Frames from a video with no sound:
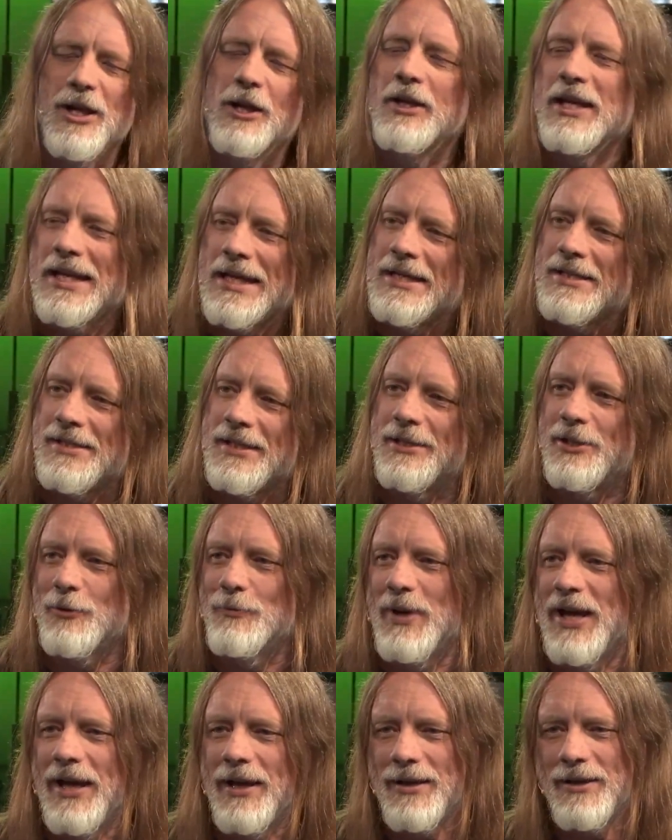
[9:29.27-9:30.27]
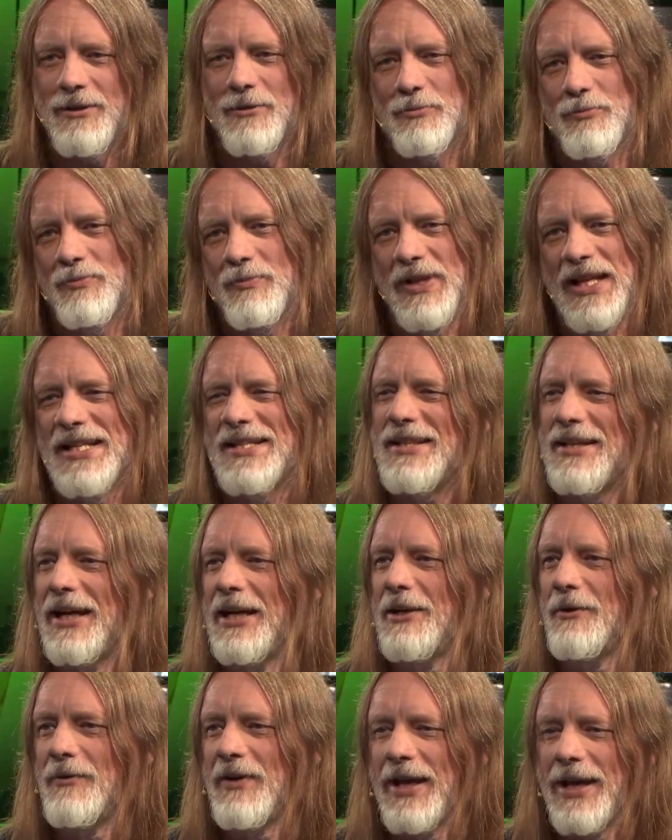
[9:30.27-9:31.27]
not easy to make these
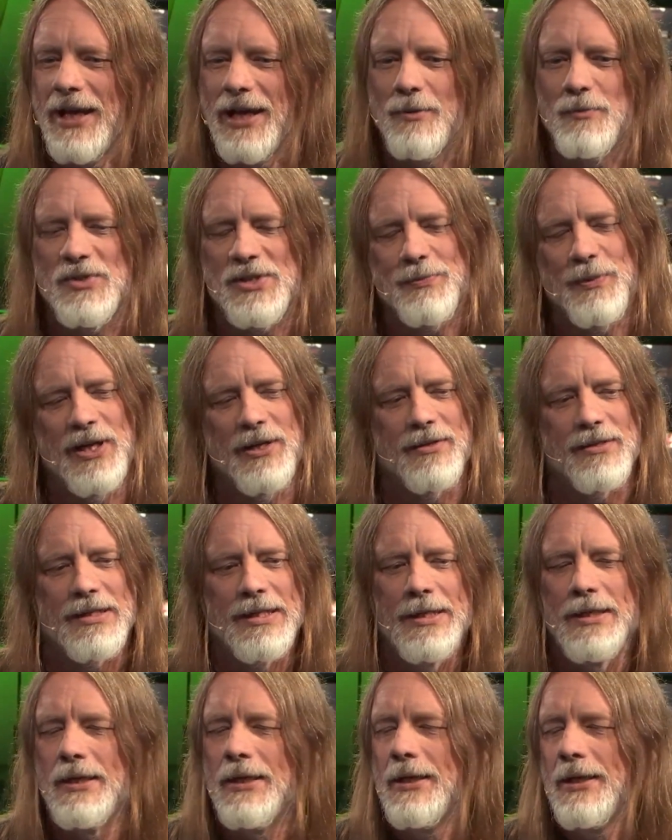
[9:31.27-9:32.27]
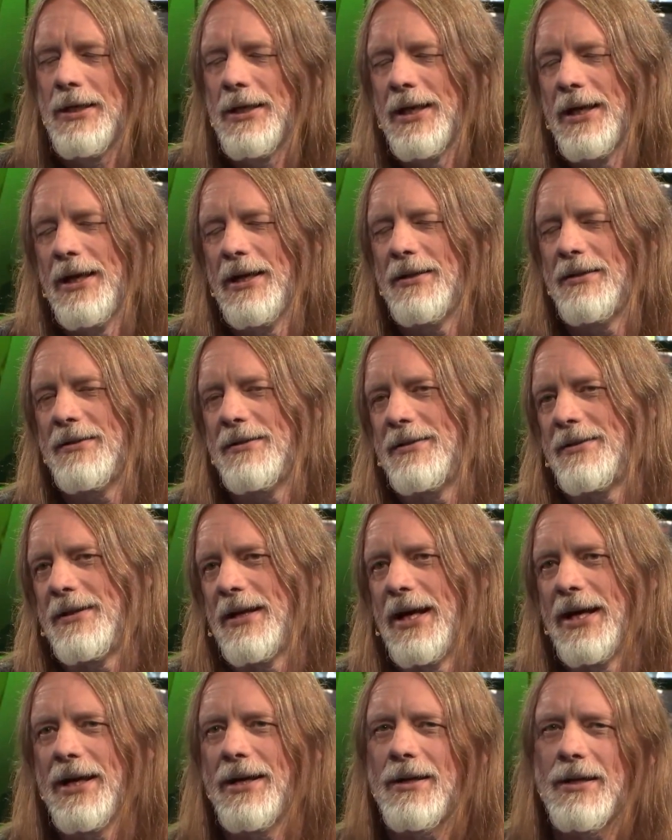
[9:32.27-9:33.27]
kind of games, but
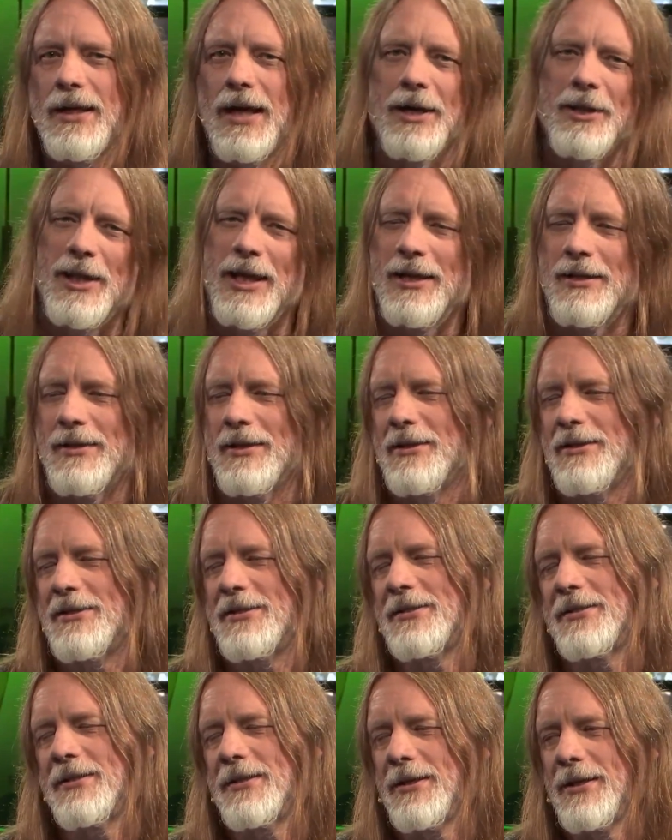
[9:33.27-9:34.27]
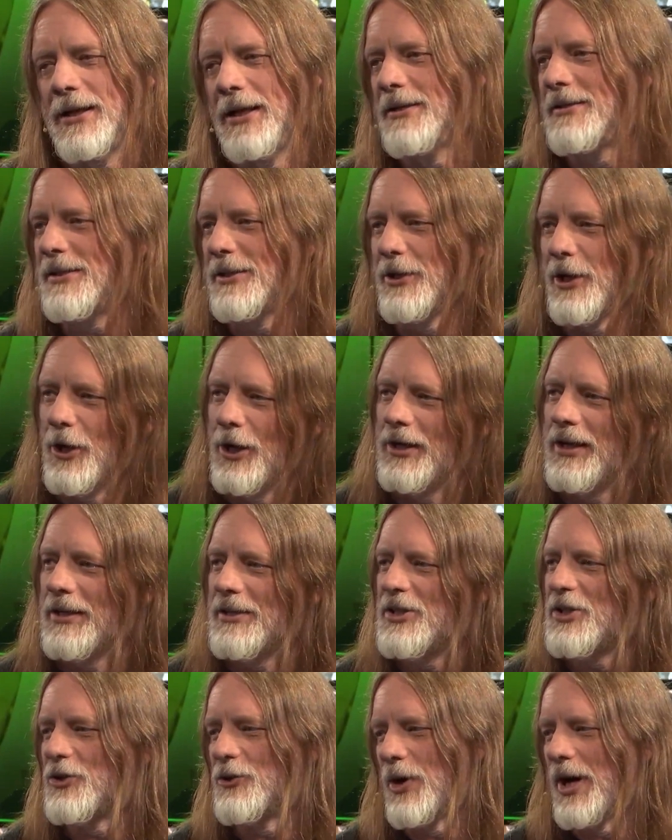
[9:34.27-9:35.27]
I think it's an all
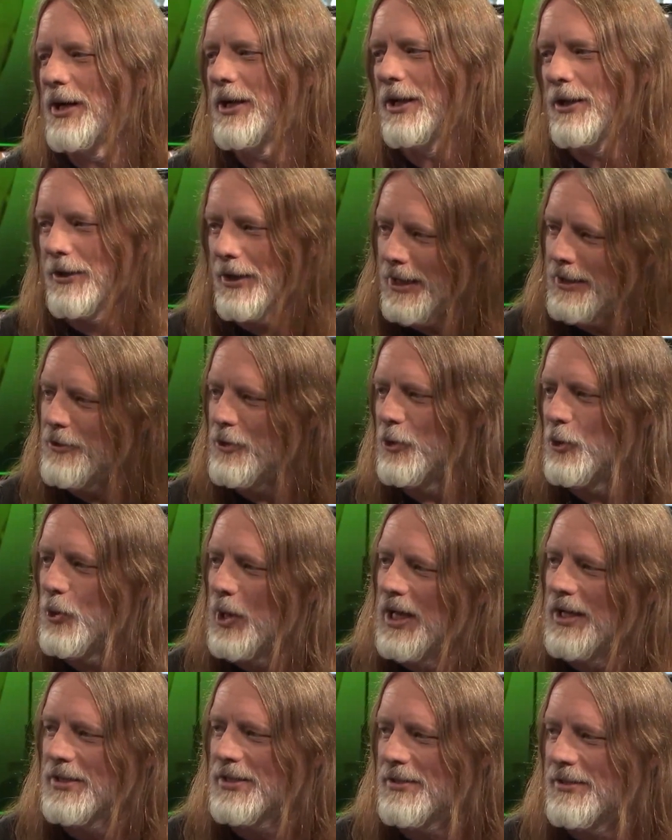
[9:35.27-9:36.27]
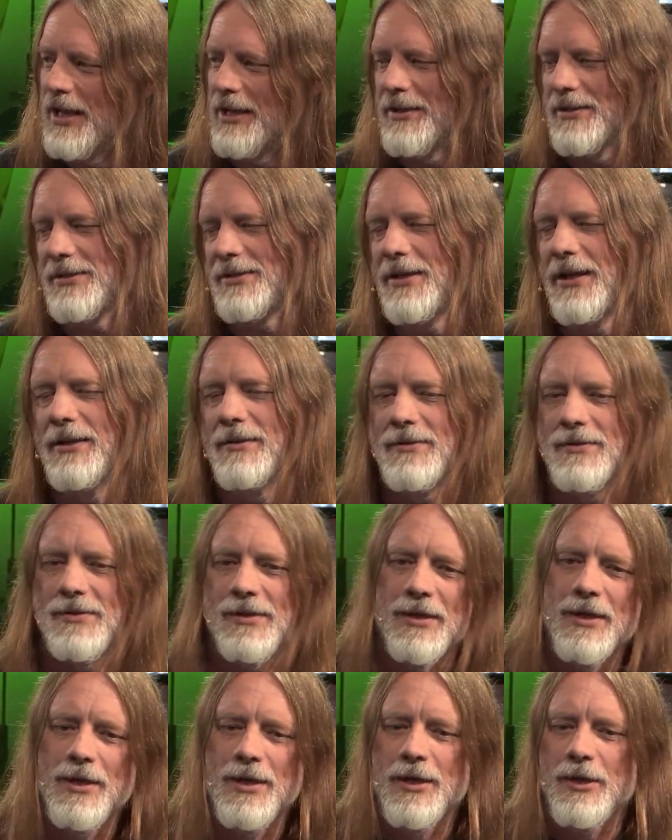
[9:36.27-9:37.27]
that struggle that you, as Dennis said,
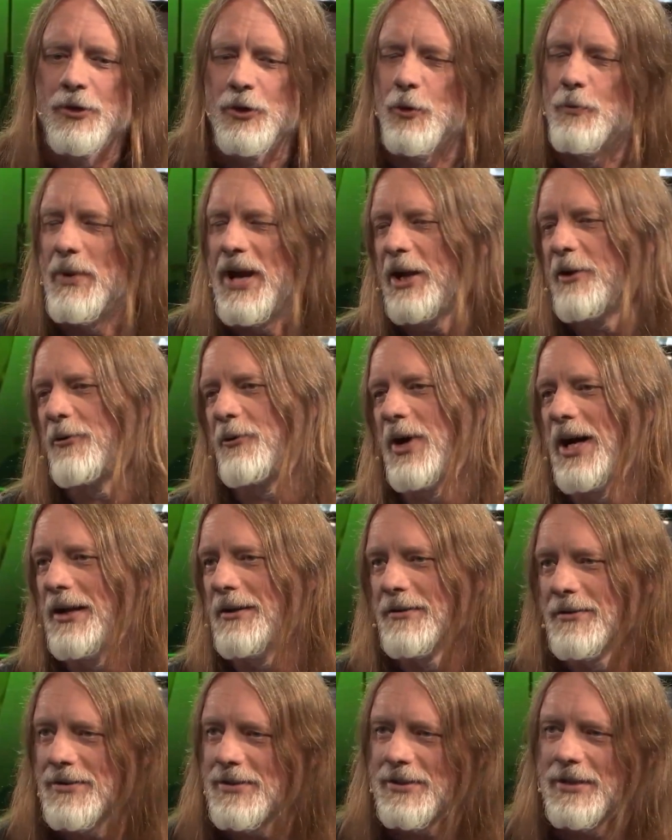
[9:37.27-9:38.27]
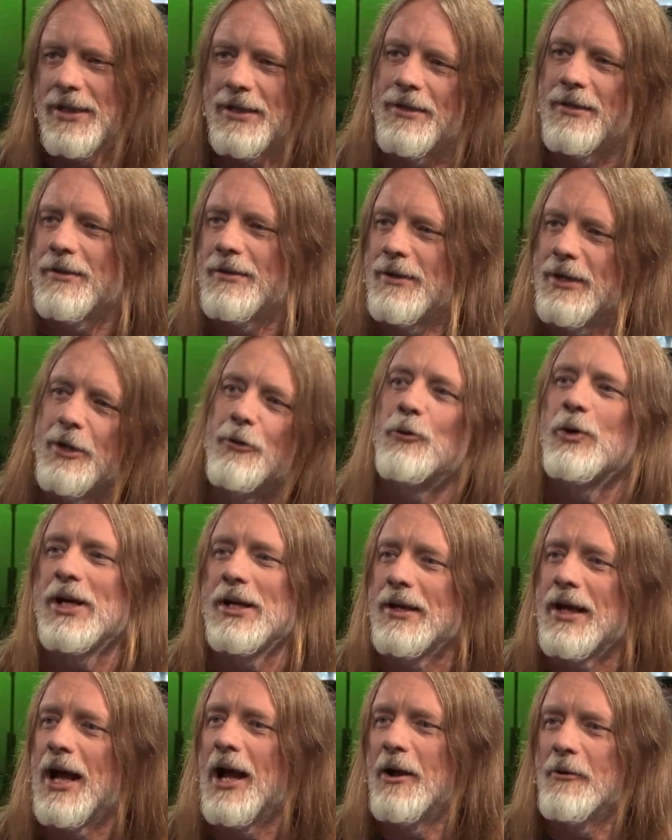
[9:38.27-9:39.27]
you make friends in
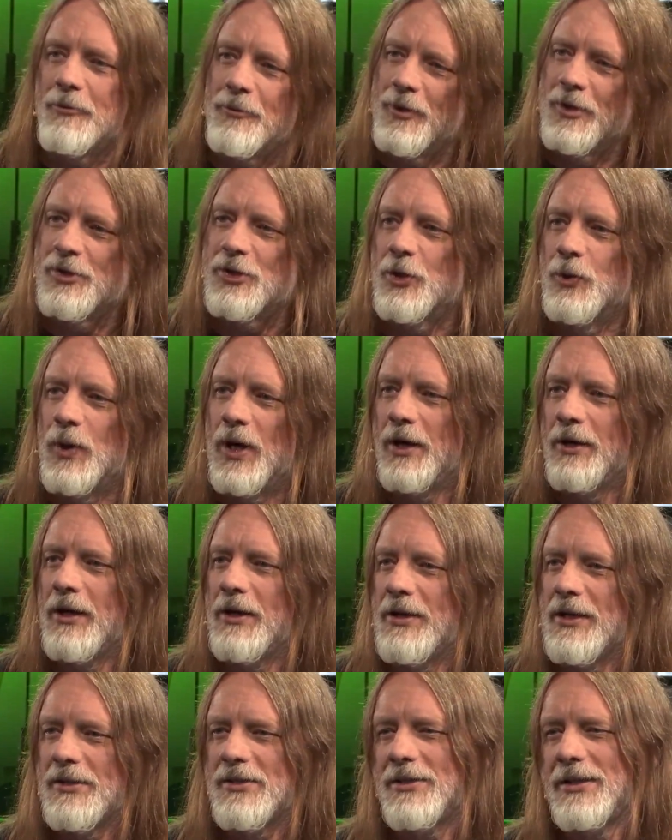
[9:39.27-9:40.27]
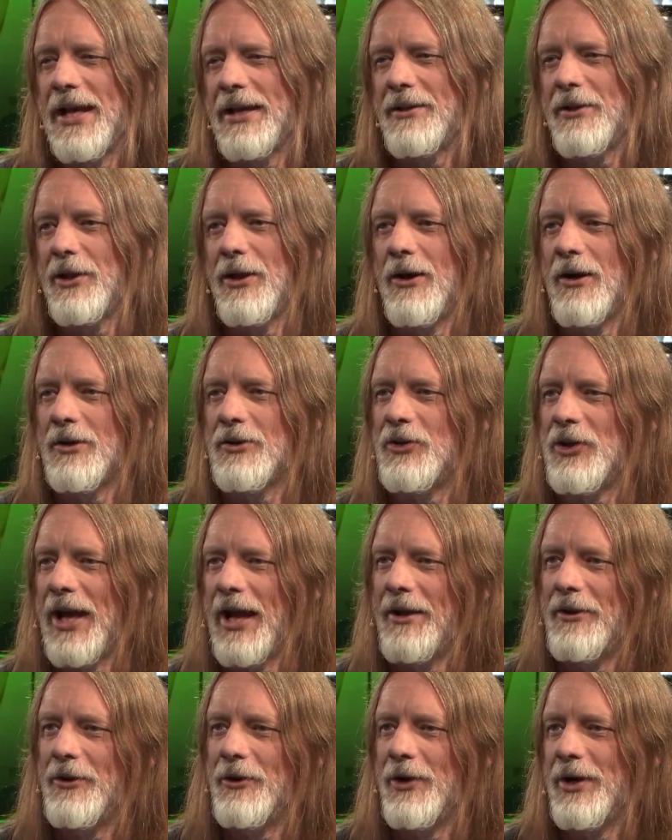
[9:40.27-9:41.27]
real life and so on, and just get along
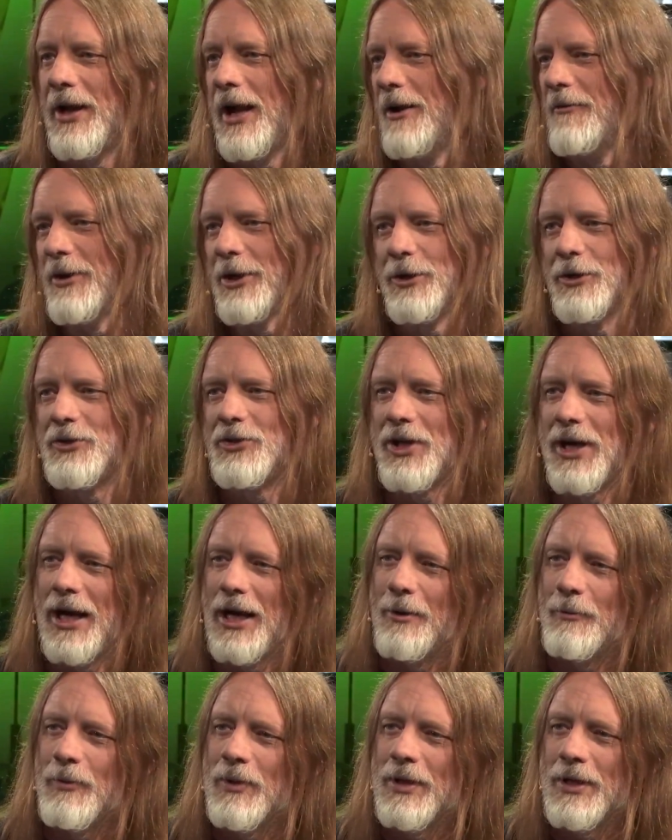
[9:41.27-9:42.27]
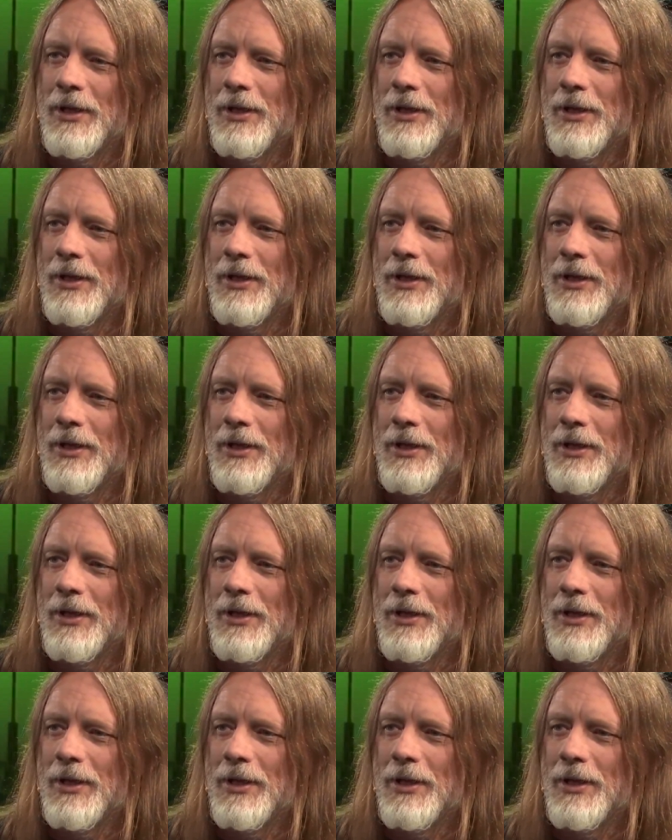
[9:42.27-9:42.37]
together and have a good time.